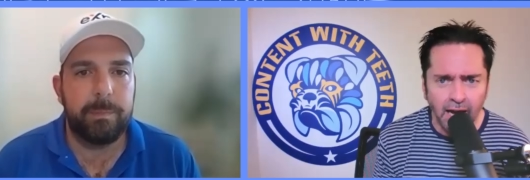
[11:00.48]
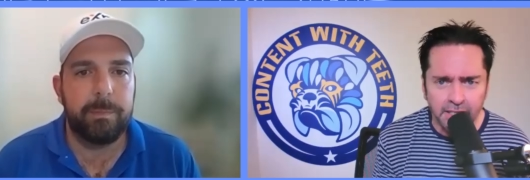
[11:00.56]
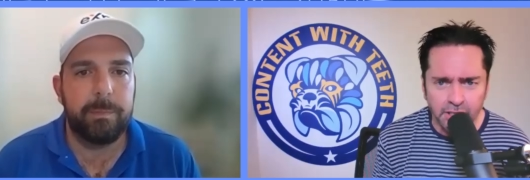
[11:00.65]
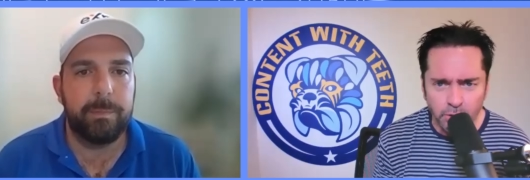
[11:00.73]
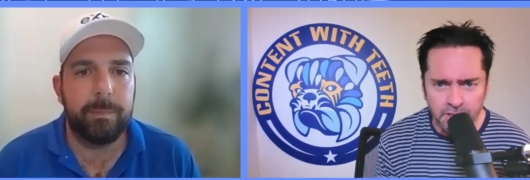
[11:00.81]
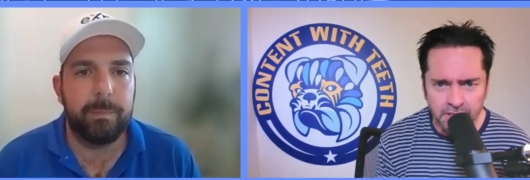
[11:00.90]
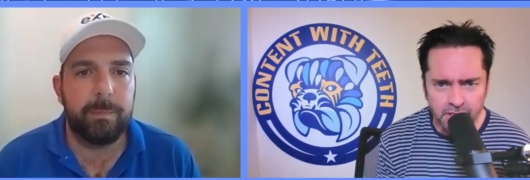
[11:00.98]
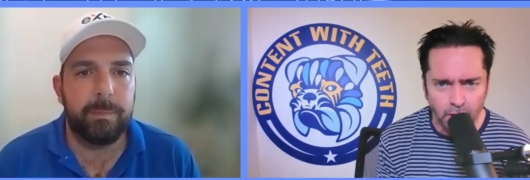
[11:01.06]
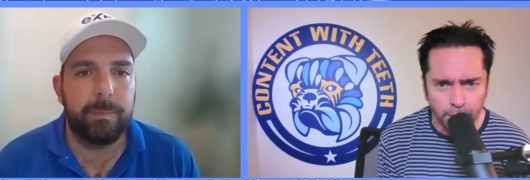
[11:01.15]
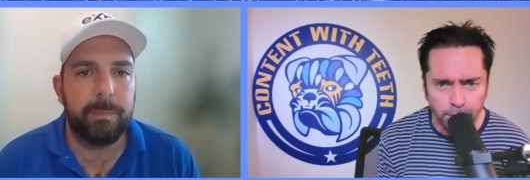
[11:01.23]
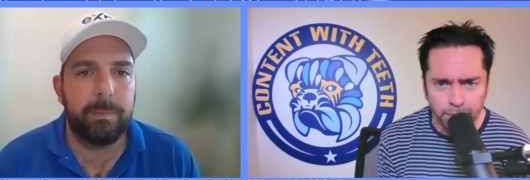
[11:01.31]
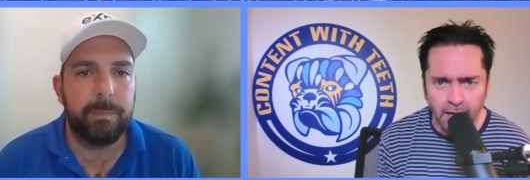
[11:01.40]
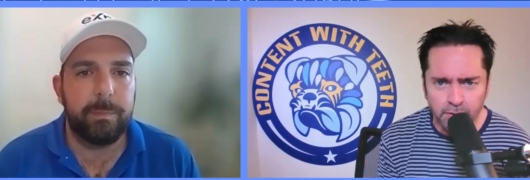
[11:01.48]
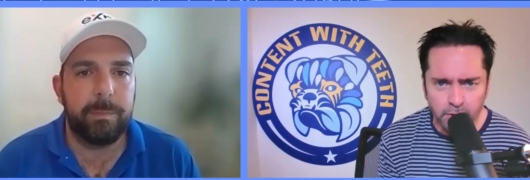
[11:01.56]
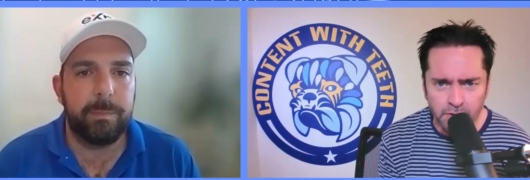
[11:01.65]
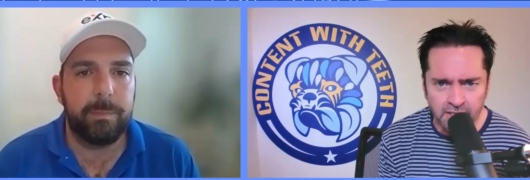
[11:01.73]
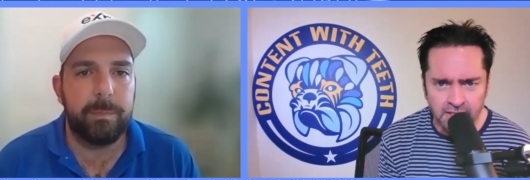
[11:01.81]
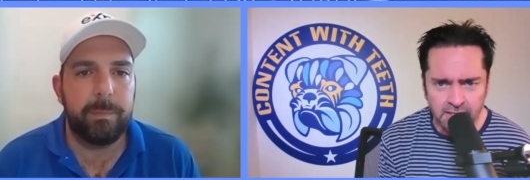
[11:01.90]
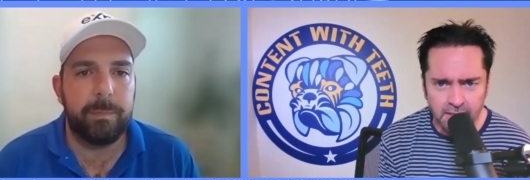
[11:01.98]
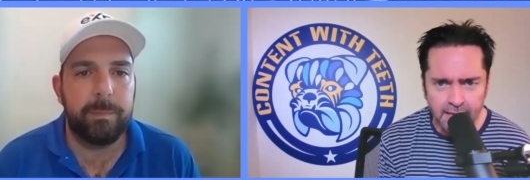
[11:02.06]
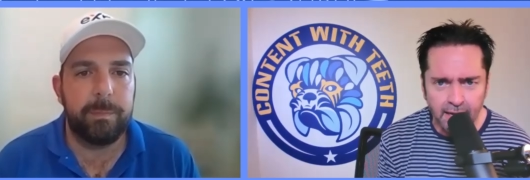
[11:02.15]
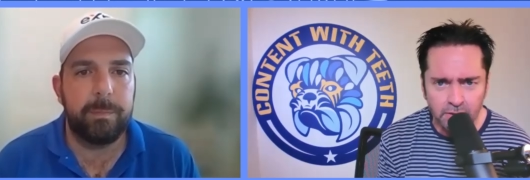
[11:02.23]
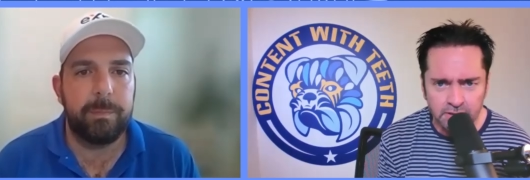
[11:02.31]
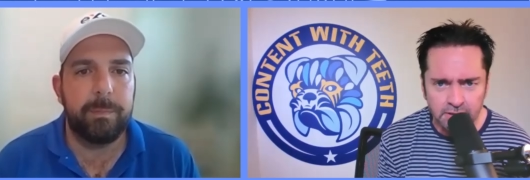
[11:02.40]
Speaker 1: hot? You did so for
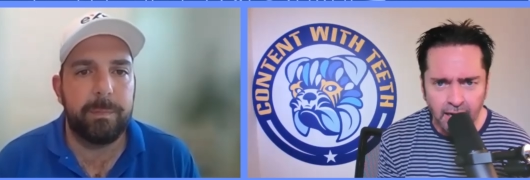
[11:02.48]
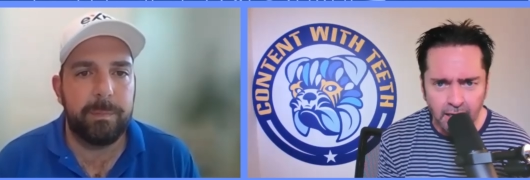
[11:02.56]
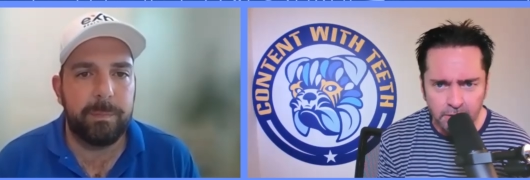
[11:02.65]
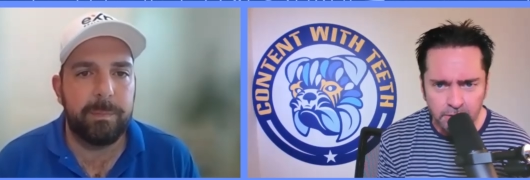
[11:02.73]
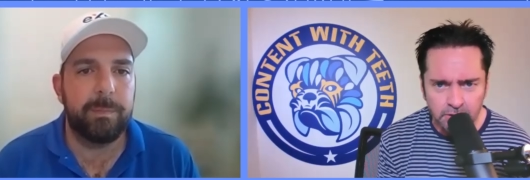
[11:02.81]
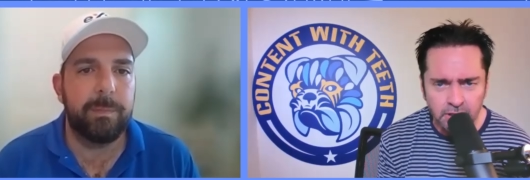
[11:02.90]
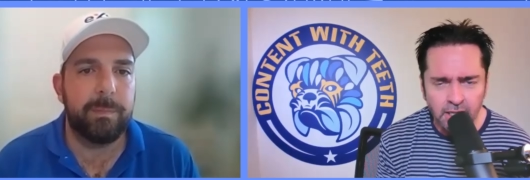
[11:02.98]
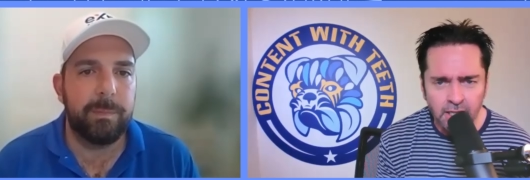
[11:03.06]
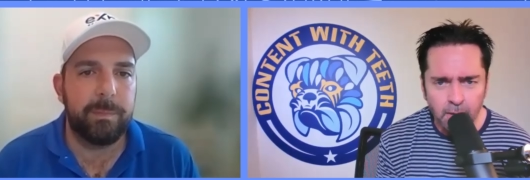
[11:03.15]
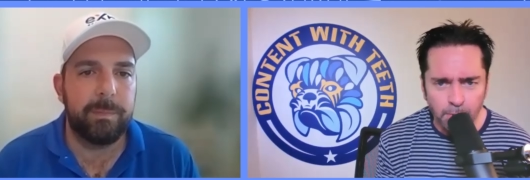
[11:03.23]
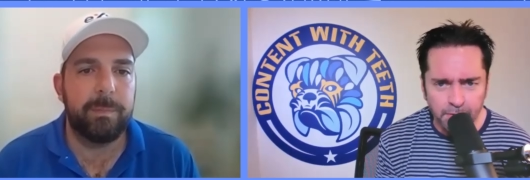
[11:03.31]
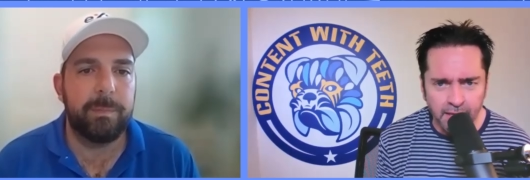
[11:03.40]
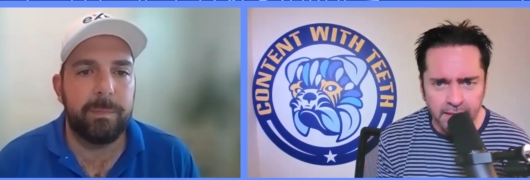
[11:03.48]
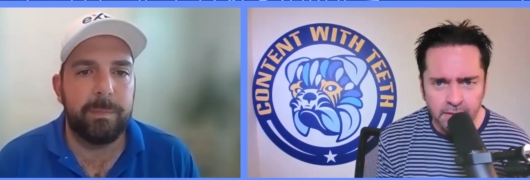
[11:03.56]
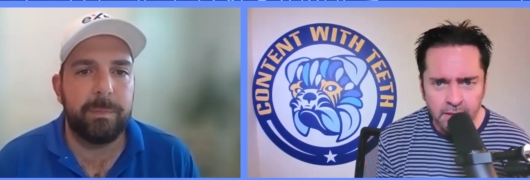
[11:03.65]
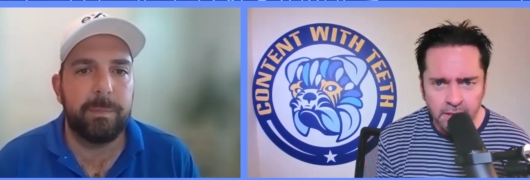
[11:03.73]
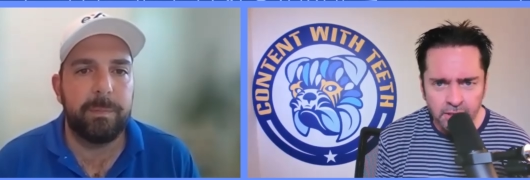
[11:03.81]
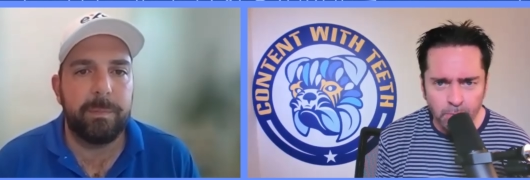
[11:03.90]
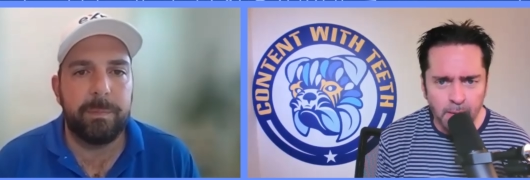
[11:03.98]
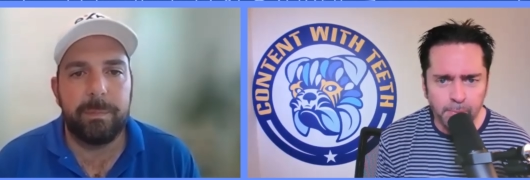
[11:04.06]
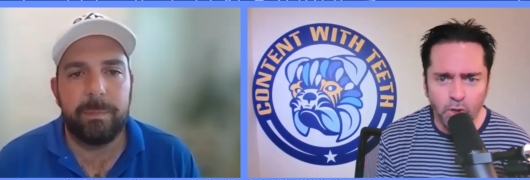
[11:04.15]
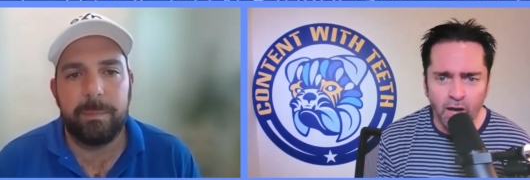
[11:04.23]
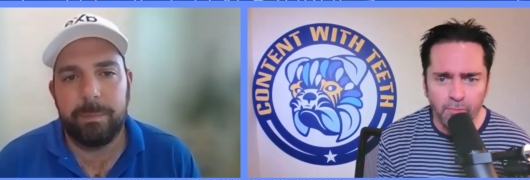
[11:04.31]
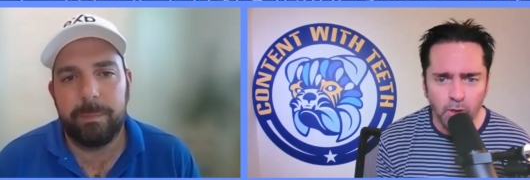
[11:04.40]
$560,000, but then, you know,
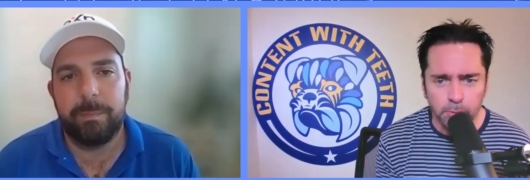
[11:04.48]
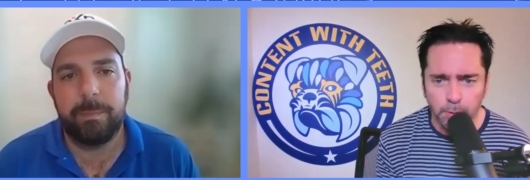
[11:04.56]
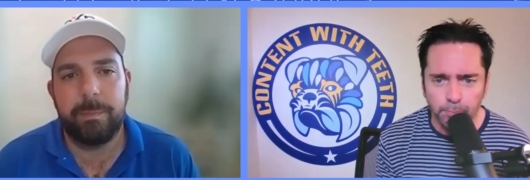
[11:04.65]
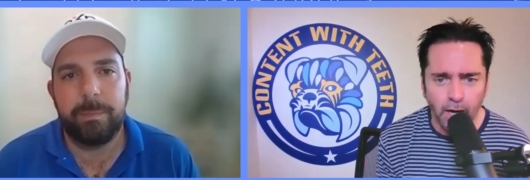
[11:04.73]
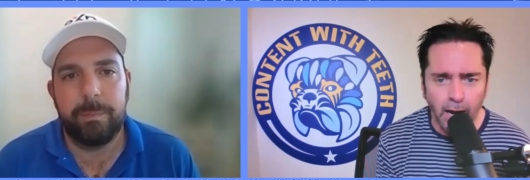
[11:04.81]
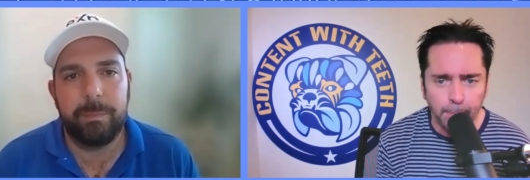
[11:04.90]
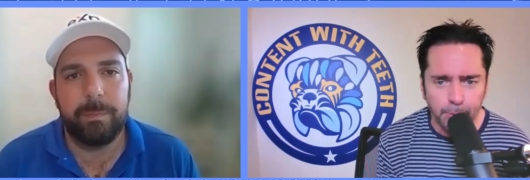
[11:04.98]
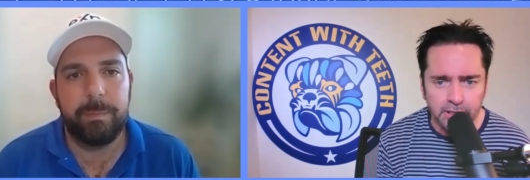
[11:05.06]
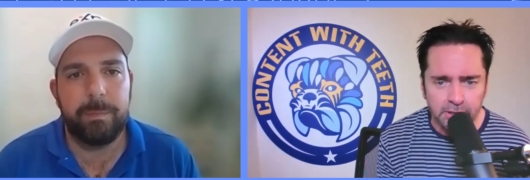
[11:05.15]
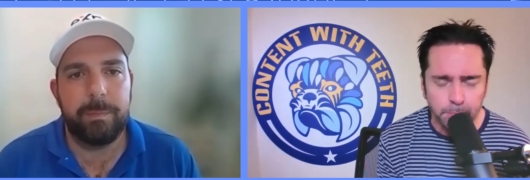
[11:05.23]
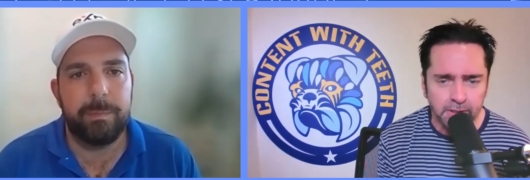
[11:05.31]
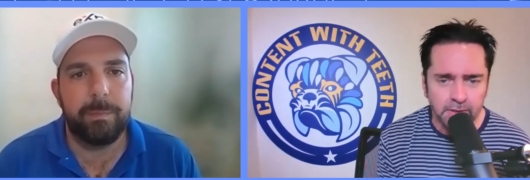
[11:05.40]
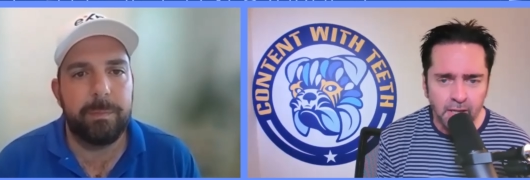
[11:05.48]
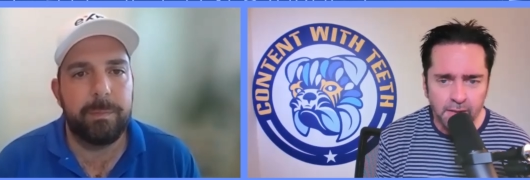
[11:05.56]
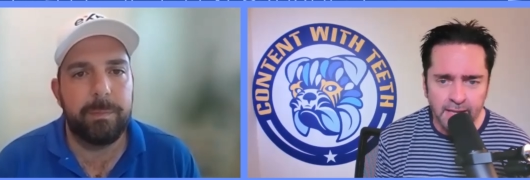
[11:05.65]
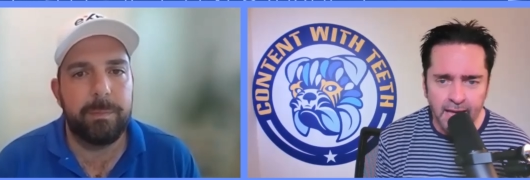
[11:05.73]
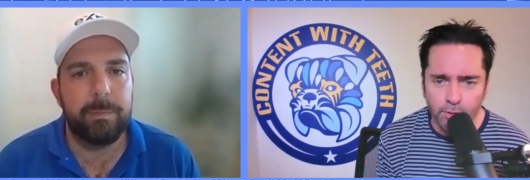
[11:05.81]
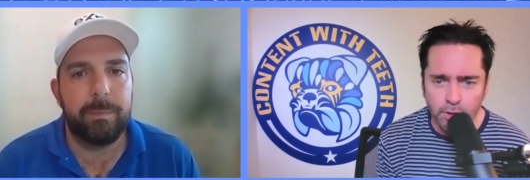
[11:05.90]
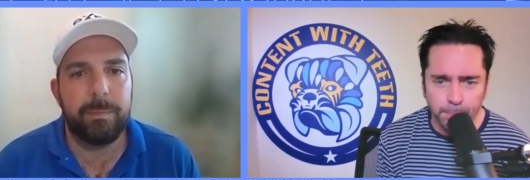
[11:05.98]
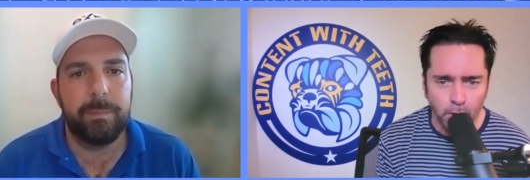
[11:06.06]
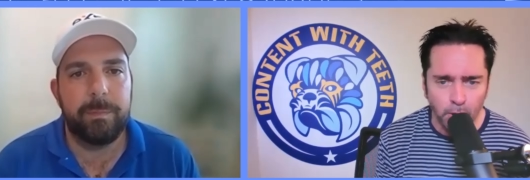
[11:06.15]
maybe you have multiple properties, but the average